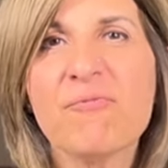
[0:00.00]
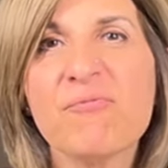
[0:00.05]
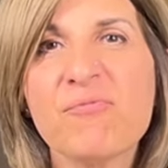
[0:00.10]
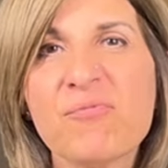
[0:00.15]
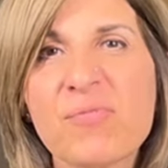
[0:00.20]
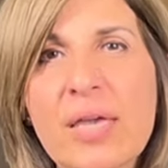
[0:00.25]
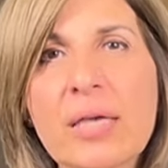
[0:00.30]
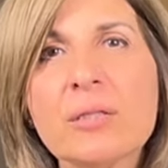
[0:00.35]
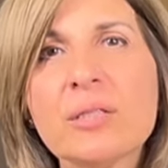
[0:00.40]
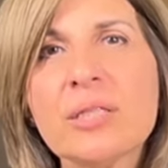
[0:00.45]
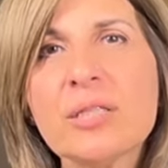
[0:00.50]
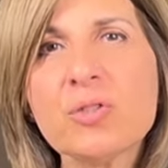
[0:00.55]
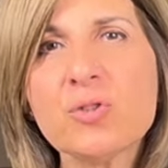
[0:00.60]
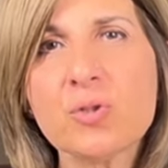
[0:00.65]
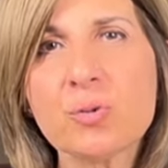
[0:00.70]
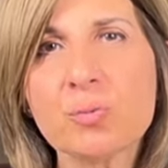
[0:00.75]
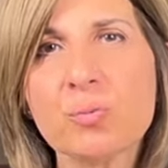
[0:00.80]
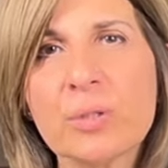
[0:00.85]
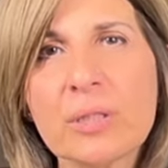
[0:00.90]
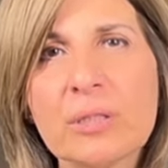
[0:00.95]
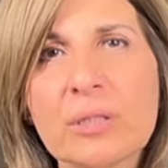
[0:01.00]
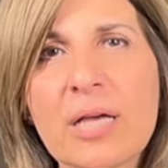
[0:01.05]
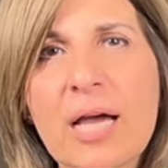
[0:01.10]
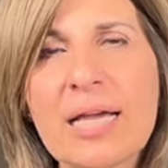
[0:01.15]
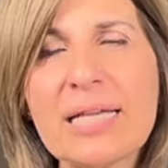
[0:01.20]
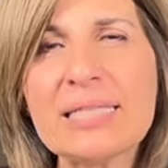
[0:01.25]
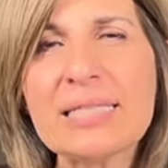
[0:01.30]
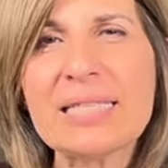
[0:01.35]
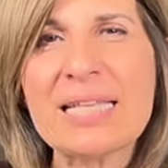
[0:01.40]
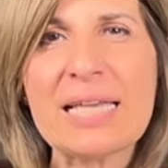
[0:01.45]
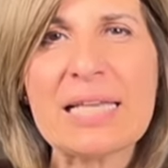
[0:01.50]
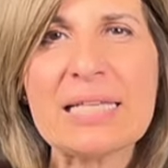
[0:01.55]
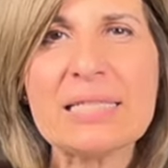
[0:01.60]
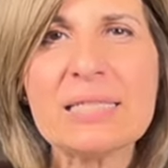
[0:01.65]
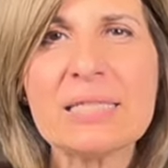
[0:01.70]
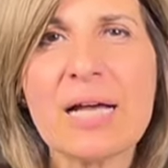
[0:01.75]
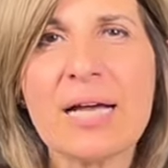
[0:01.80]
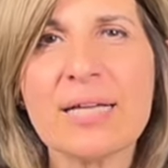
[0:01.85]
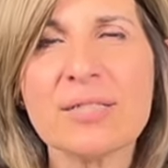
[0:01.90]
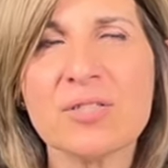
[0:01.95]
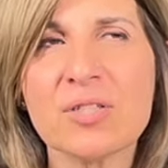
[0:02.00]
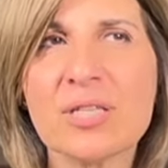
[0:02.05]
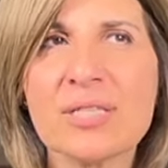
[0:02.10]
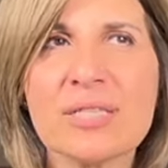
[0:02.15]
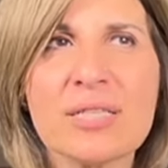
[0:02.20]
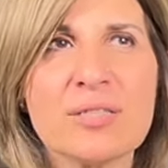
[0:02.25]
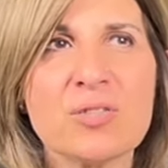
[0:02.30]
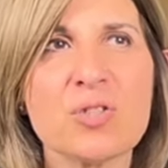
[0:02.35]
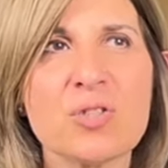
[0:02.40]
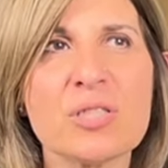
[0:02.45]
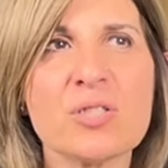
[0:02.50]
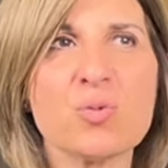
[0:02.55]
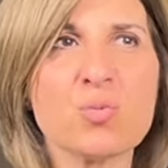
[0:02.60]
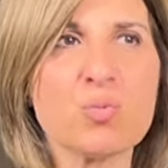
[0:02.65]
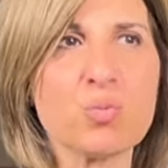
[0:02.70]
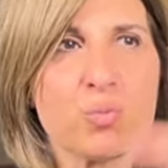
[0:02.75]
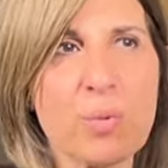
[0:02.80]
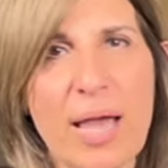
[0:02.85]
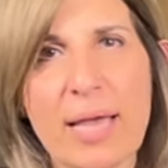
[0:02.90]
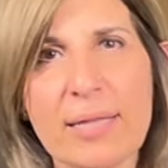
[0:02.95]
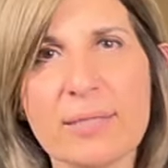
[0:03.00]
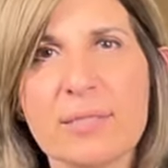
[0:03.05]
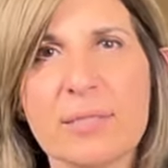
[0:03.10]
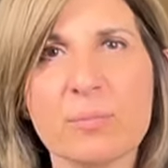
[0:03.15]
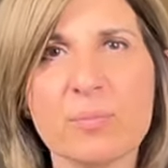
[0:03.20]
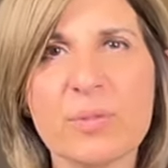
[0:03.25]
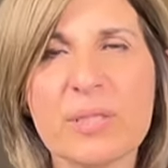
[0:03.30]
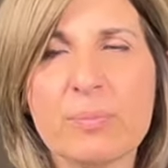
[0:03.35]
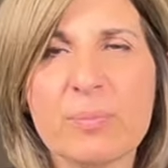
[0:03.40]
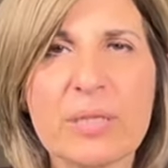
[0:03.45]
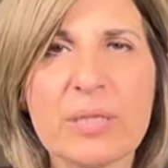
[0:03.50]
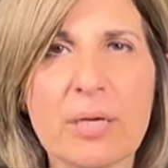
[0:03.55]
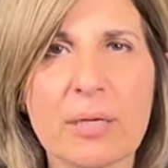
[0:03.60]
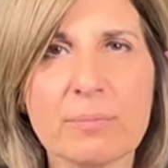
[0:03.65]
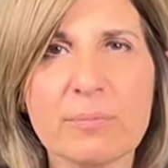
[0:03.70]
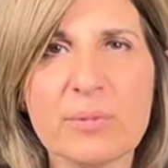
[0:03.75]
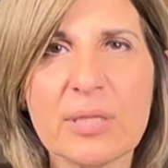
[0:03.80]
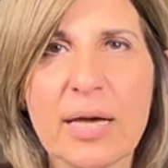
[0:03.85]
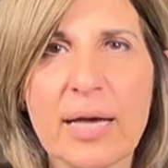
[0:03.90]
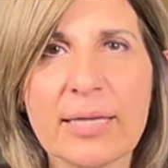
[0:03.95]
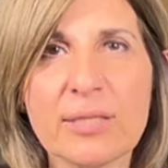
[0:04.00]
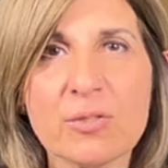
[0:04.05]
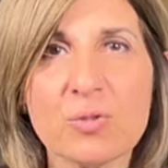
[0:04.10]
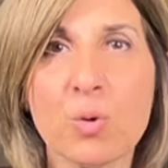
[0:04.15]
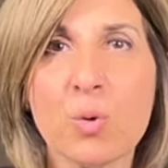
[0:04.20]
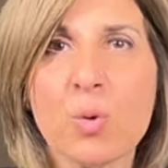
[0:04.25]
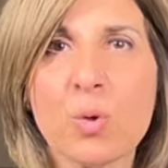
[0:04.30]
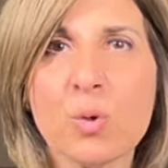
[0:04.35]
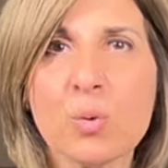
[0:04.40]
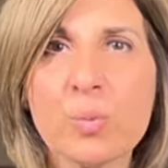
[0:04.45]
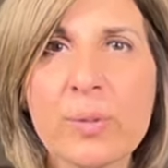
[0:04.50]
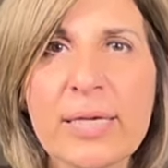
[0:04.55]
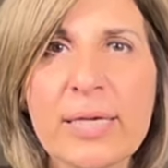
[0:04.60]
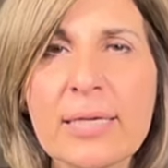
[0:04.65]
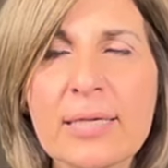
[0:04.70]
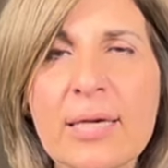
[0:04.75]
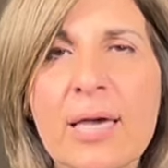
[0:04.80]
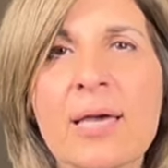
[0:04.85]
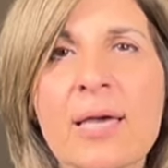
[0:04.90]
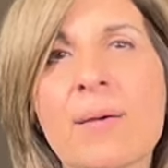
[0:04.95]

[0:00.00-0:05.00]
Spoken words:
failing to realize the inside doesn't just randomly become tight or weak,